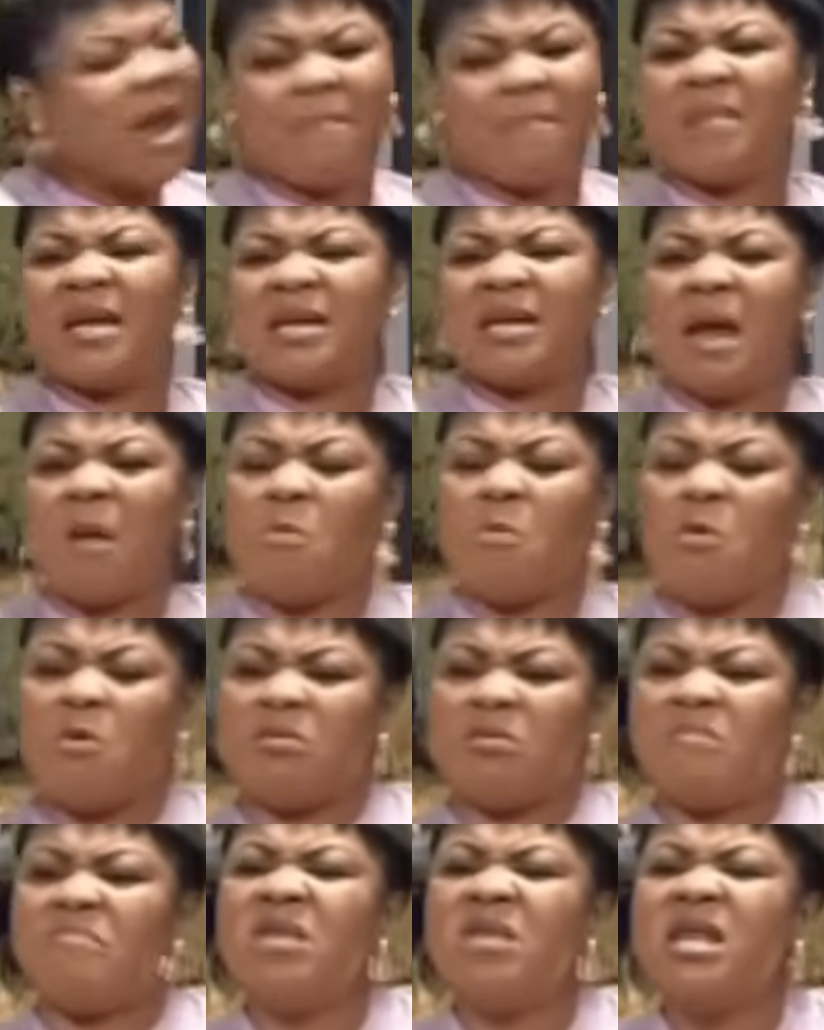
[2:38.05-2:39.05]

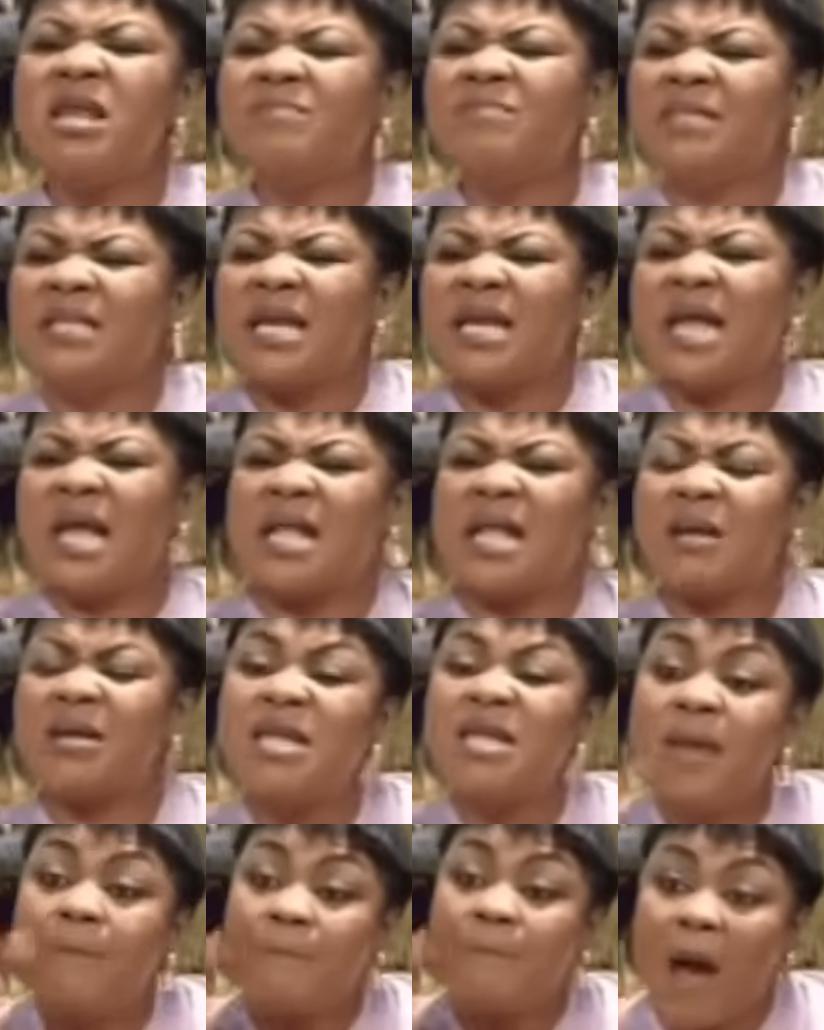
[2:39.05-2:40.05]
Minna, said, and a
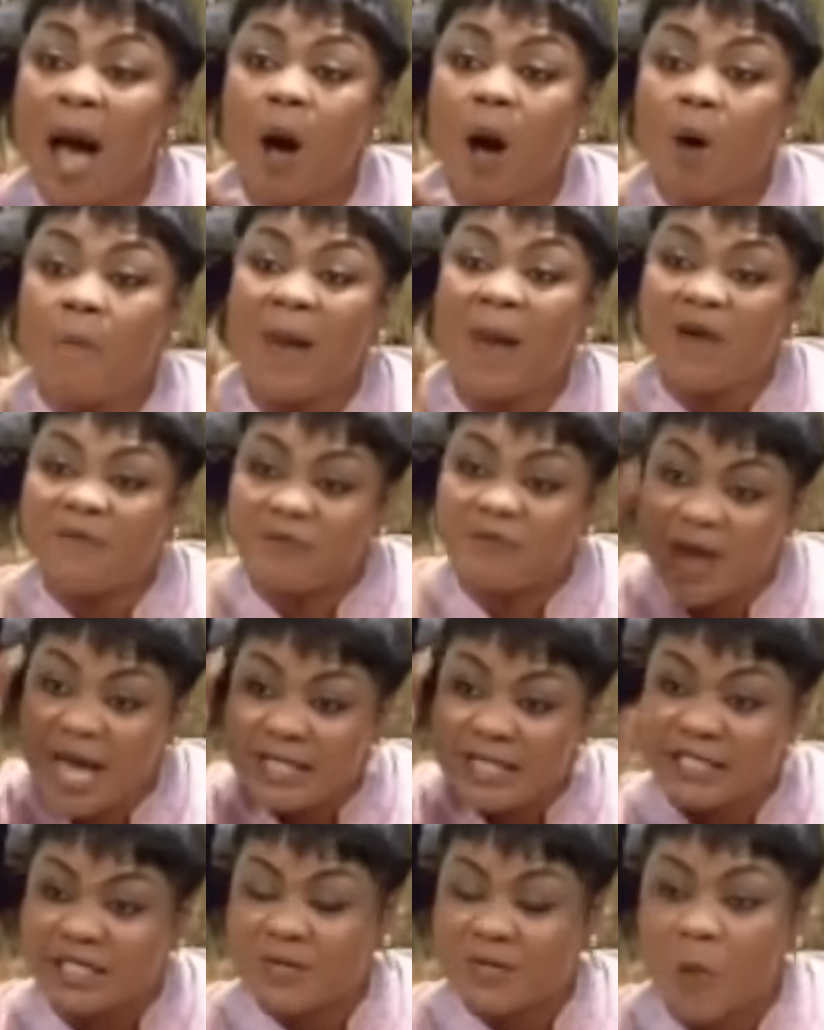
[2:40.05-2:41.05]
nipper about
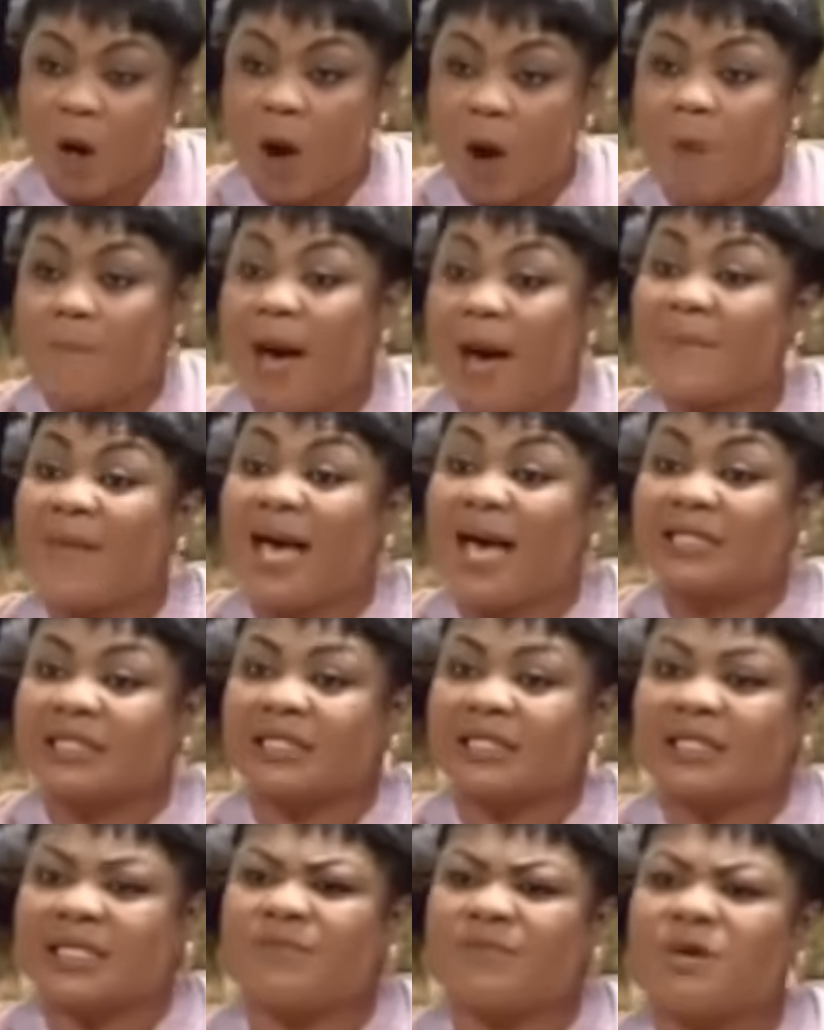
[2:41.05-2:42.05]
flights in my or Baba
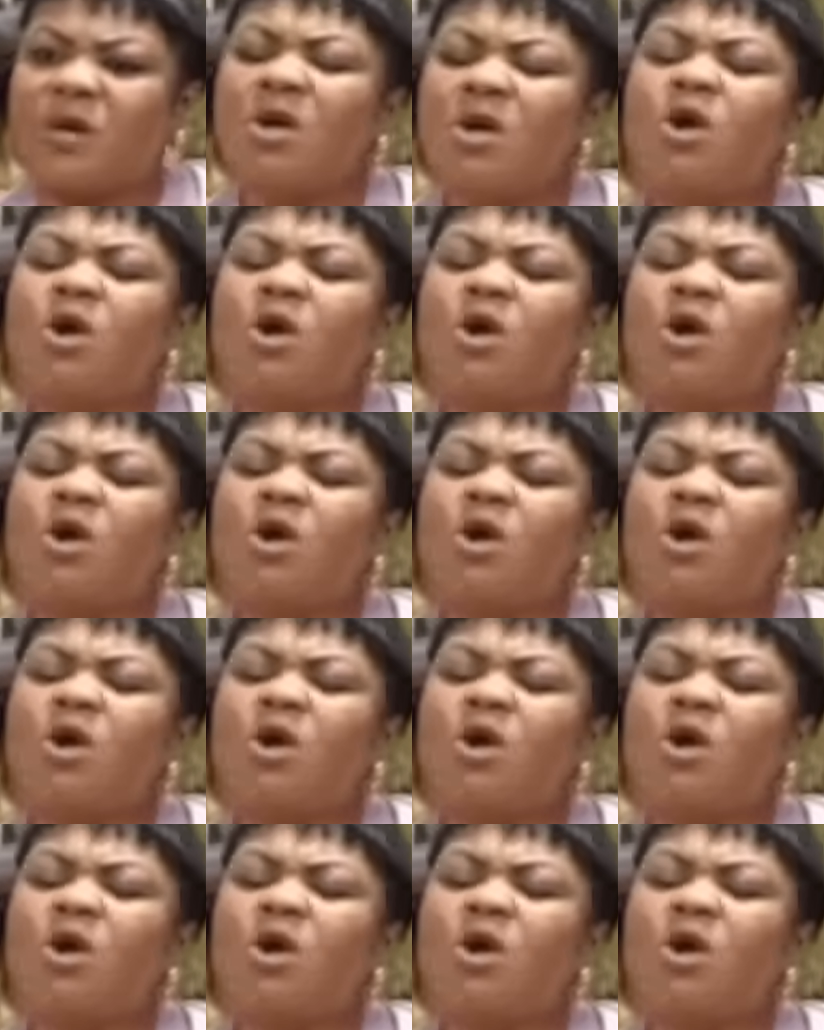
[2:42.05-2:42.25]
system.